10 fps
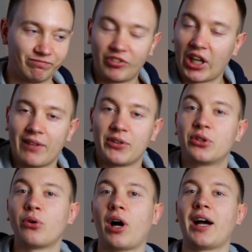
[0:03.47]
Neither
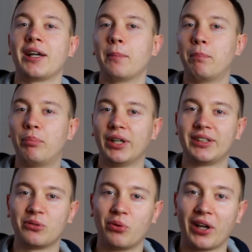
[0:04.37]
do I,
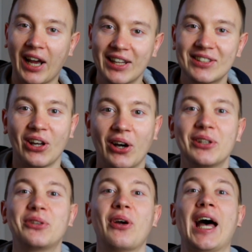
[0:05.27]
but when I
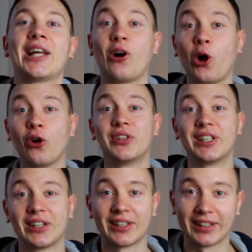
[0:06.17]
started to add all of the
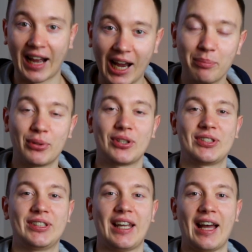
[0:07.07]
gear that I
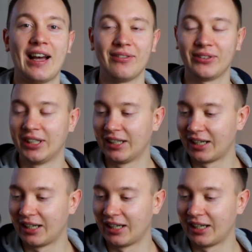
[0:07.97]
personally have,